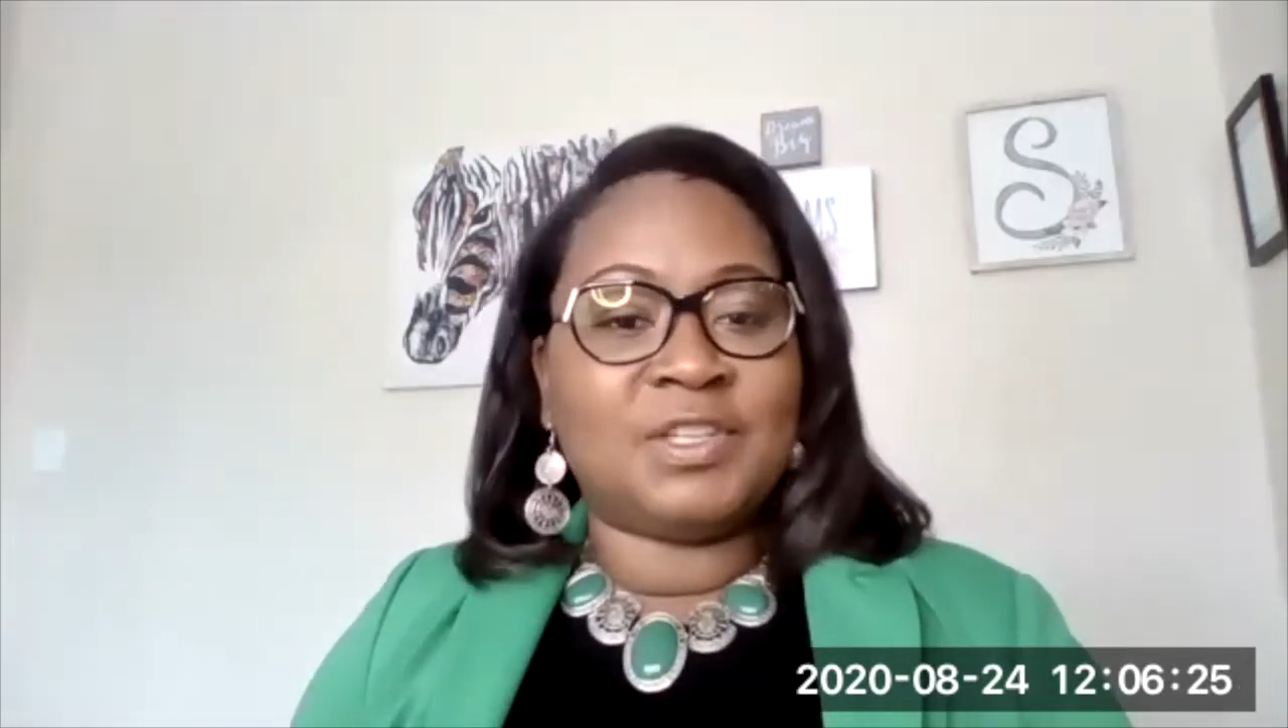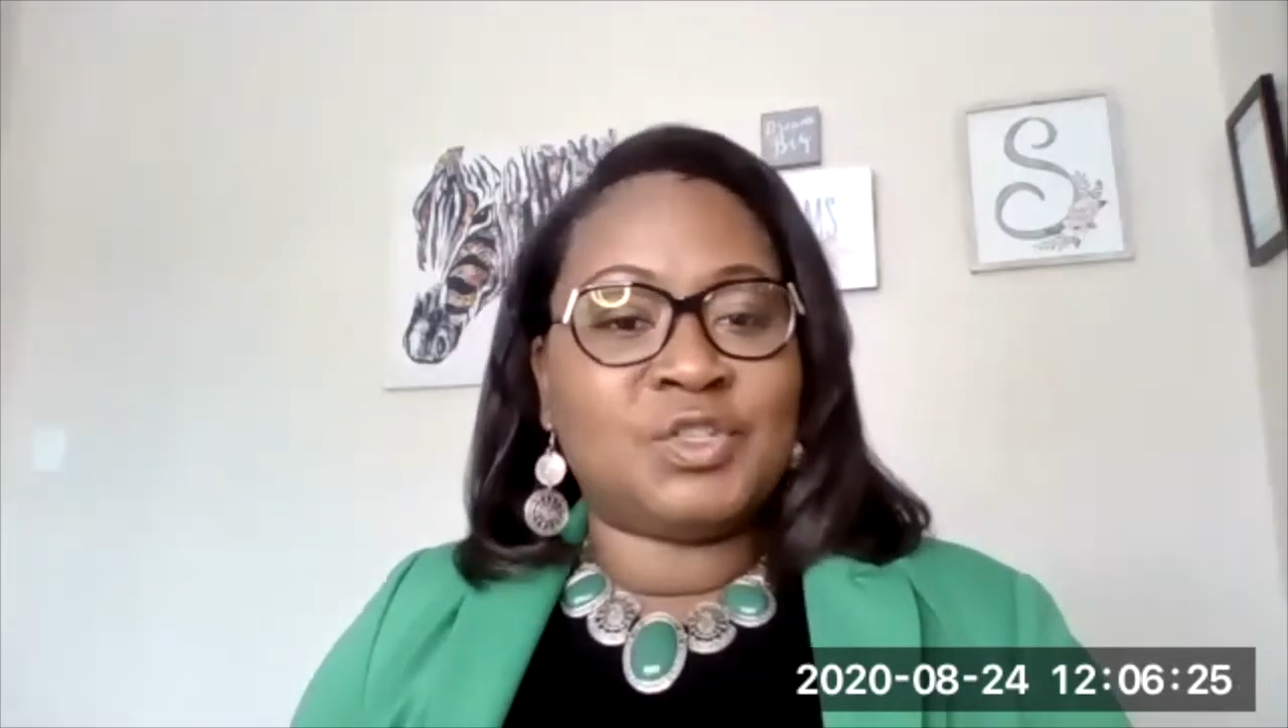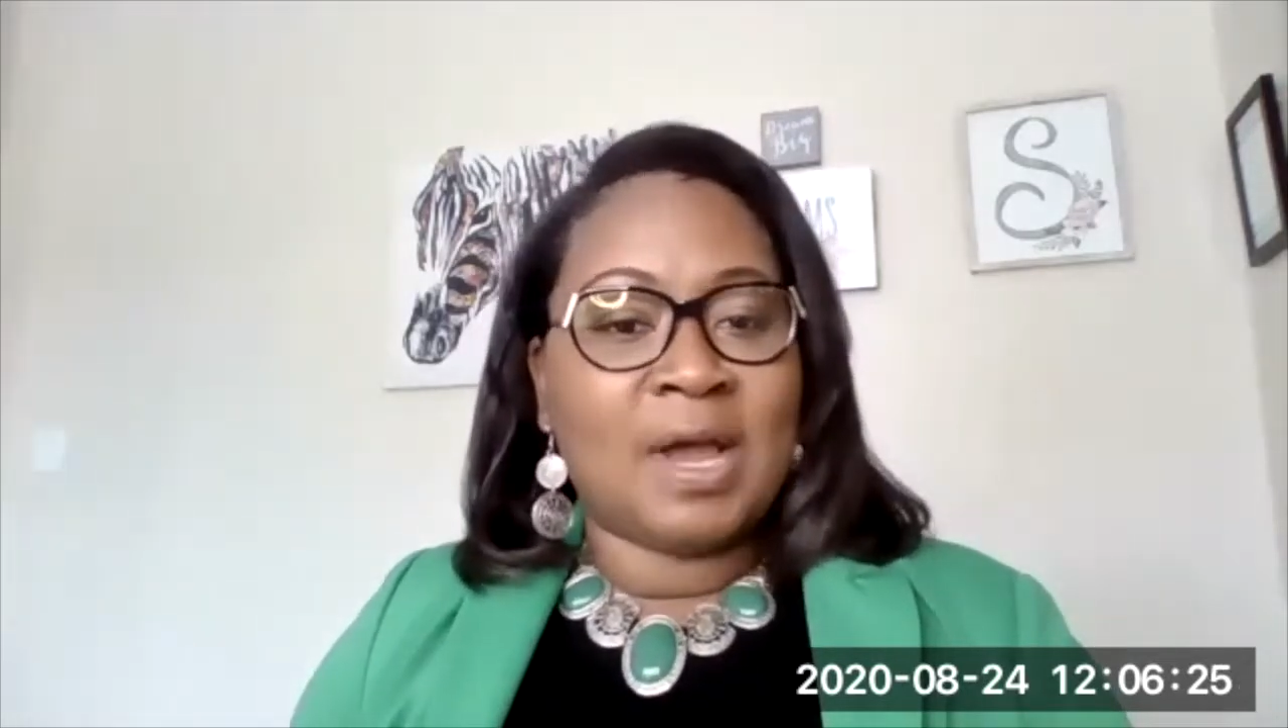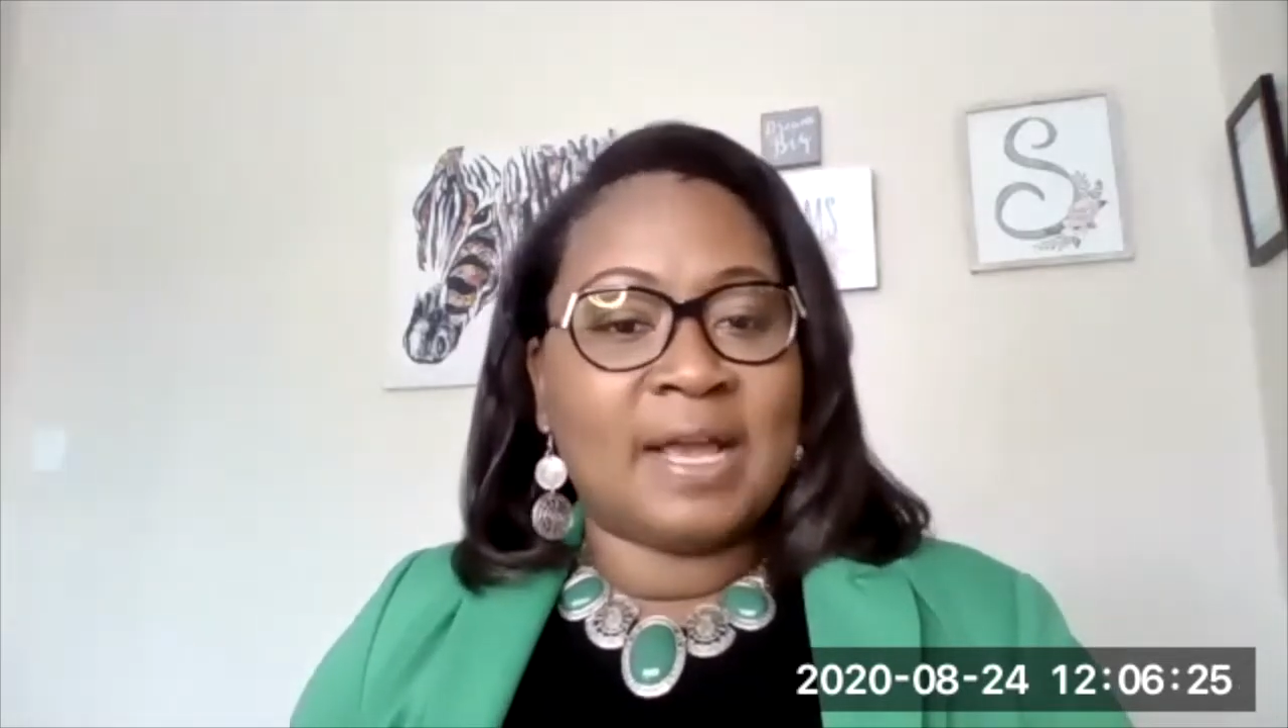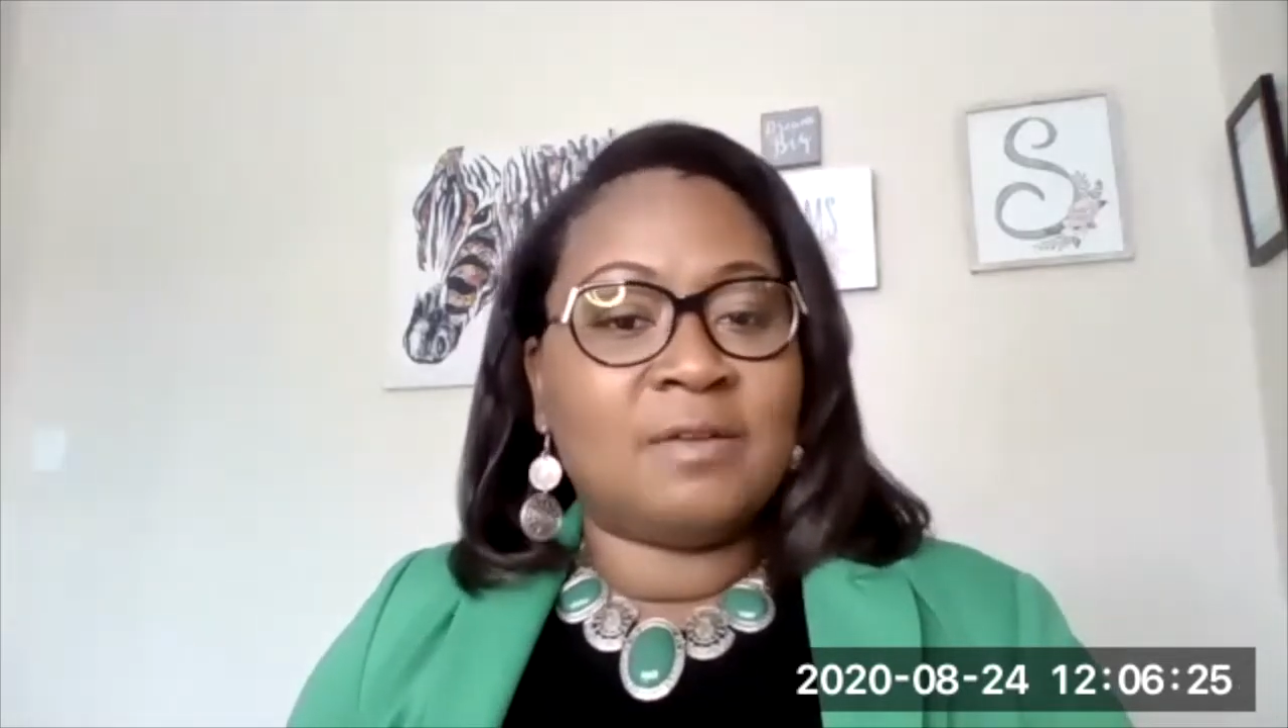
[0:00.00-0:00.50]

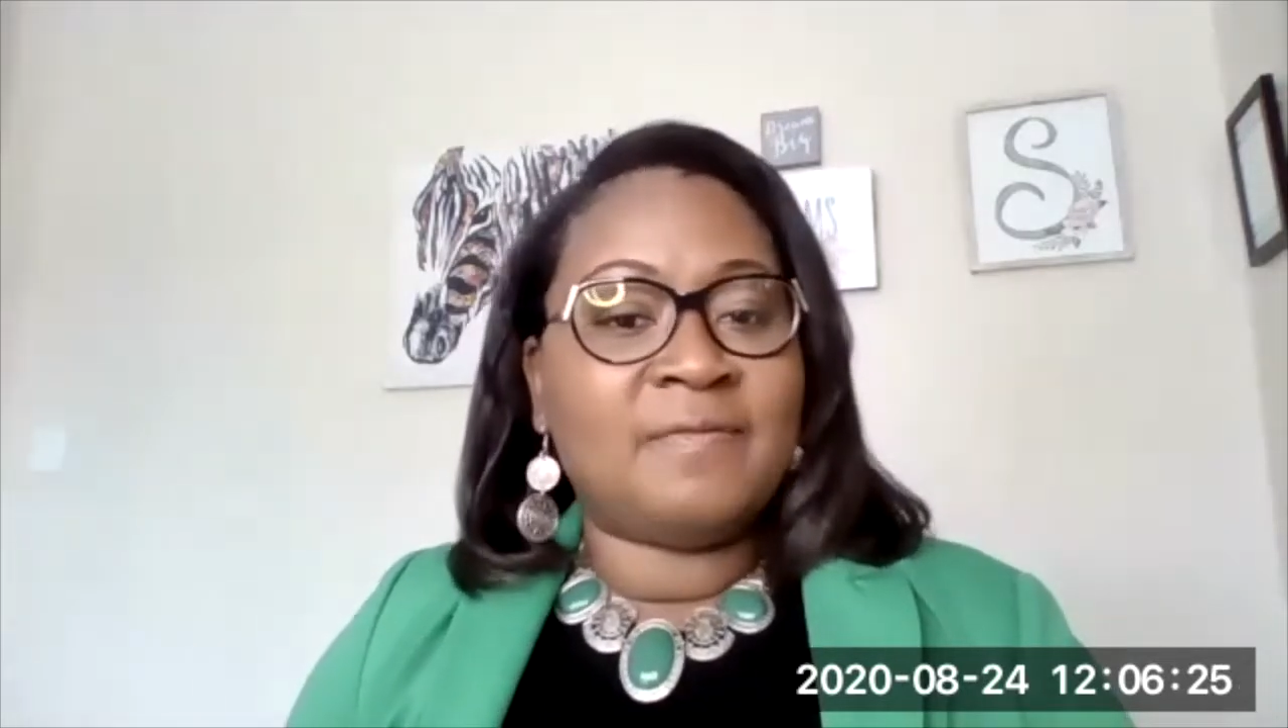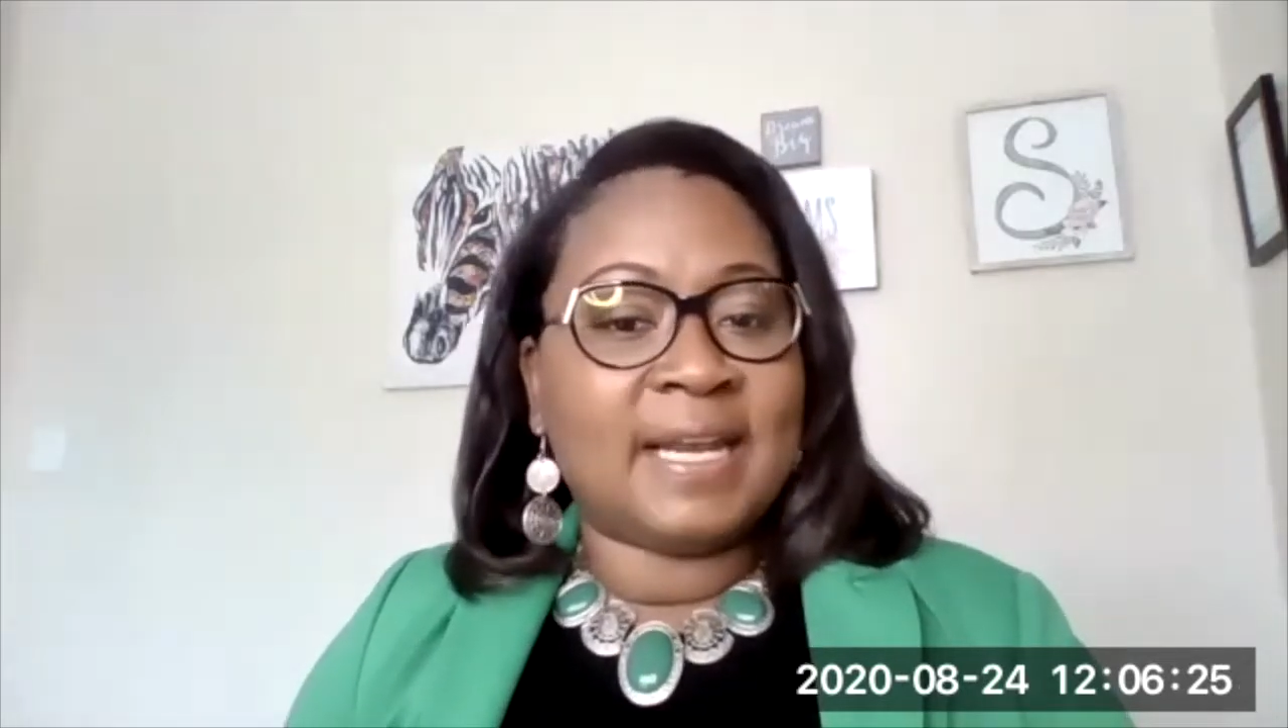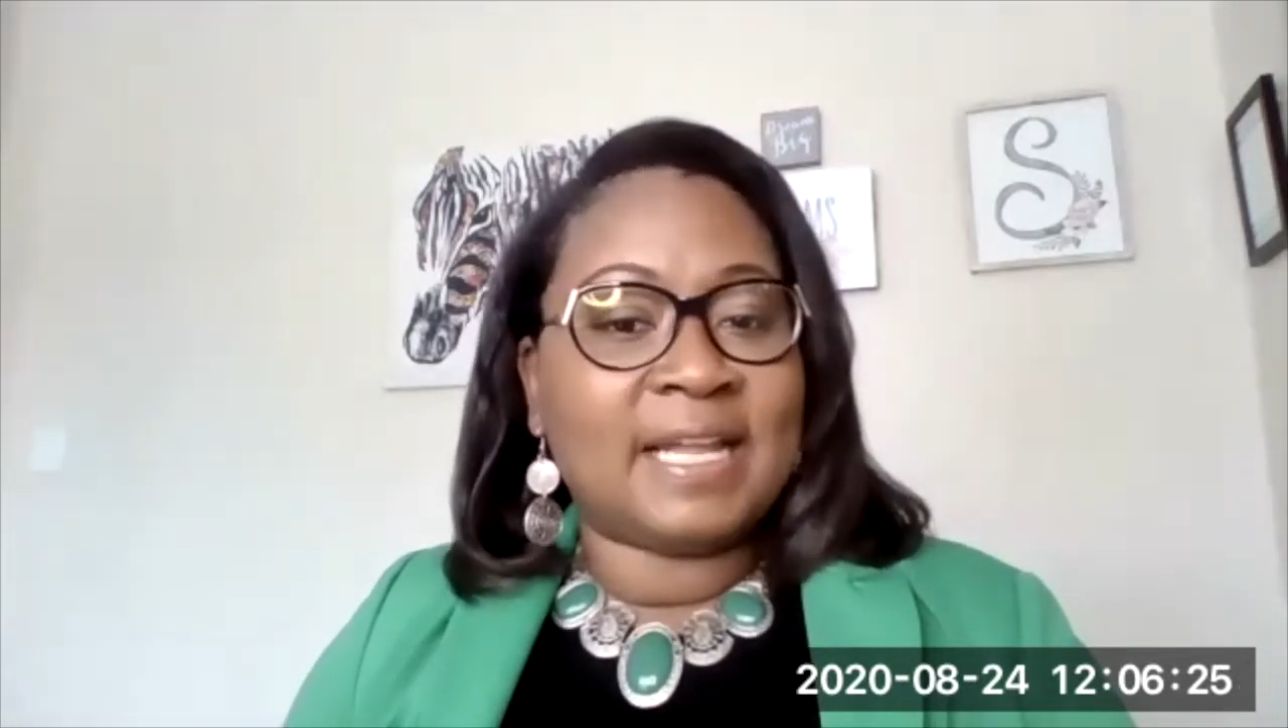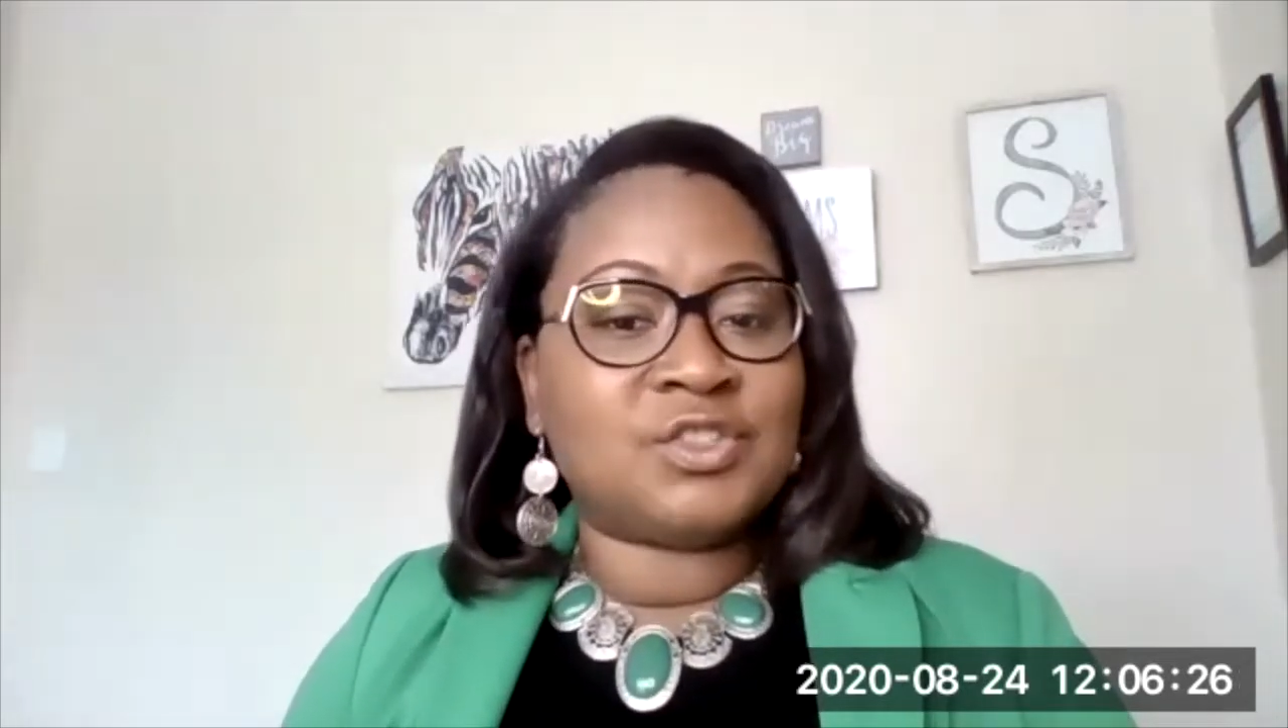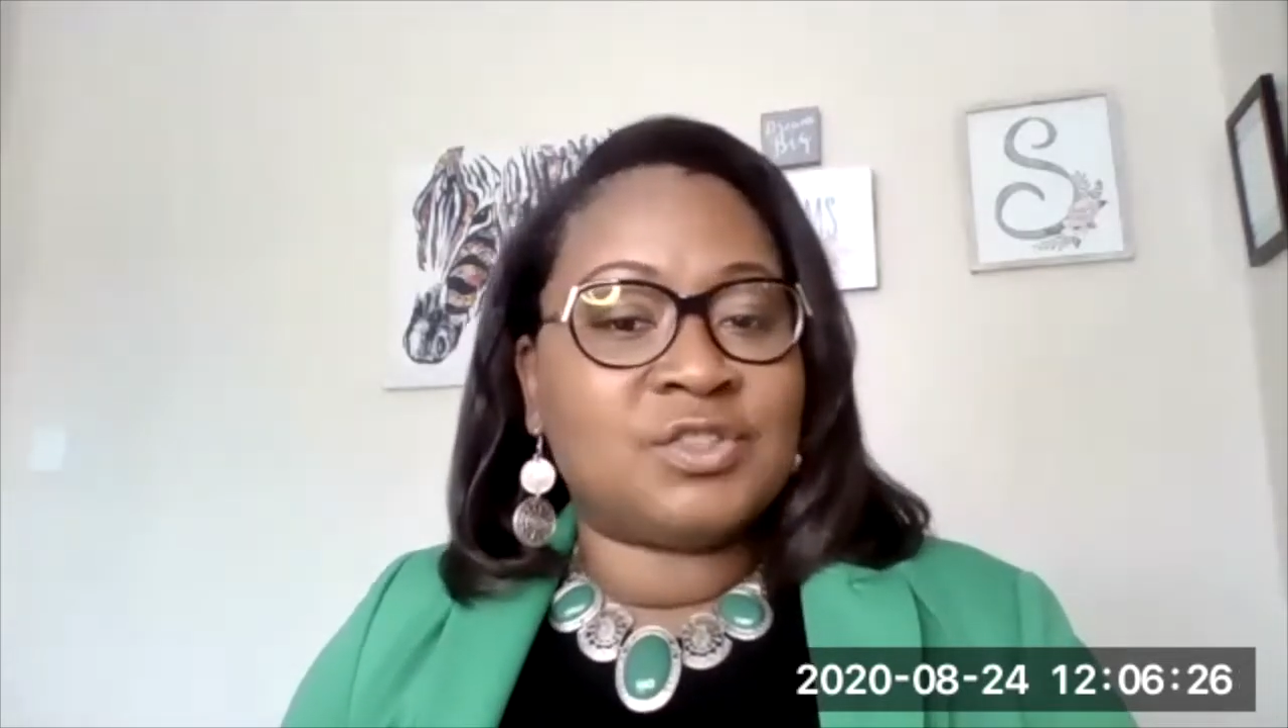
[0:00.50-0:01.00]
Triangle Financial